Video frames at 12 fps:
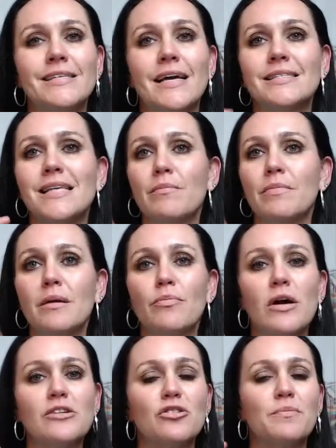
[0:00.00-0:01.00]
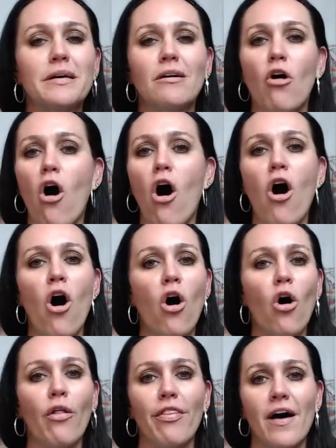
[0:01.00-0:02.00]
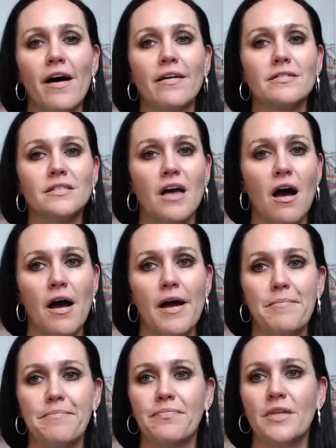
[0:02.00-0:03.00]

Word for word: takes that blood pressure pill all the time.